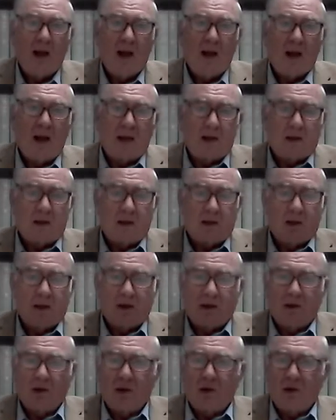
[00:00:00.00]
And
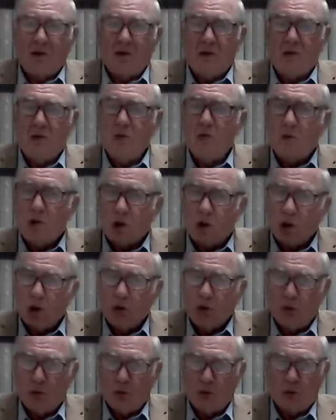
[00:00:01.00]
there are two
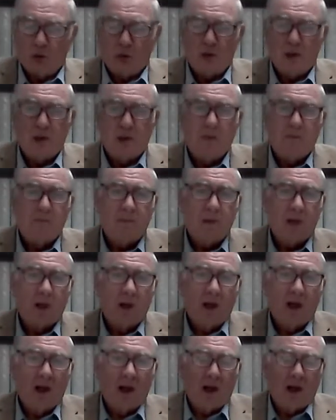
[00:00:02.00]
clues
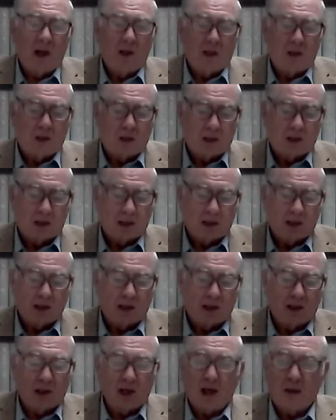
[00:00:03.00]
in
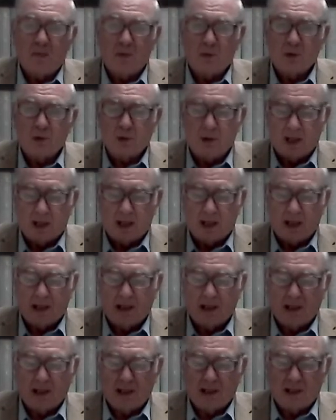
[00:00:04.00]
Genesis chapter
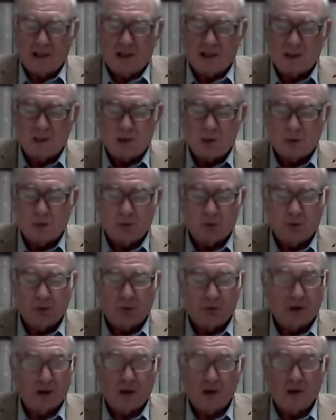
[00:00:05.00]
10 that you
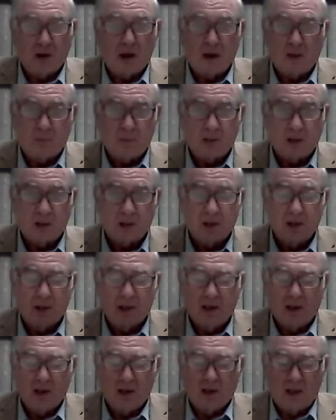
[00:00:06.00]
dare not miss.
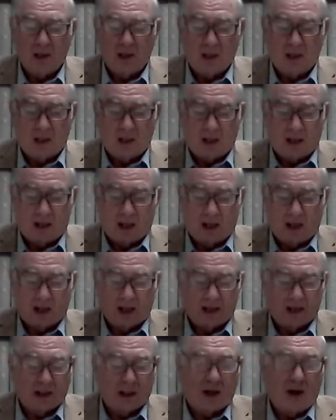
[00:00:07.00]

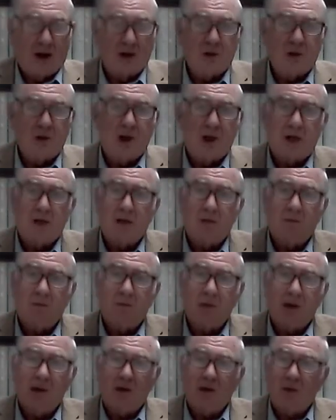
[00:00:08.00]
And I'll take them
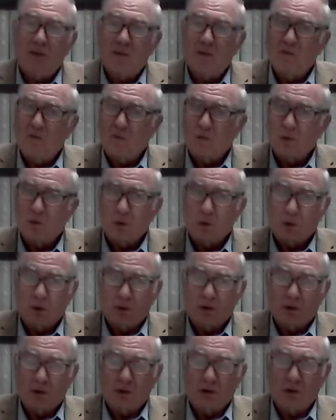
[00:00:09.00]
in the reverse
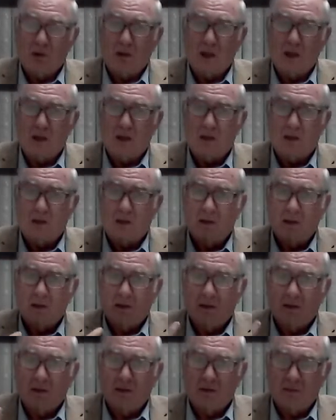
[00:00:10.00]
order. I'll take
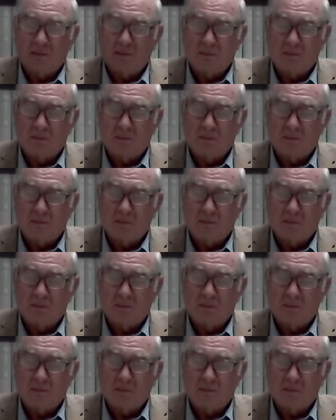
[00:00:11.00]
the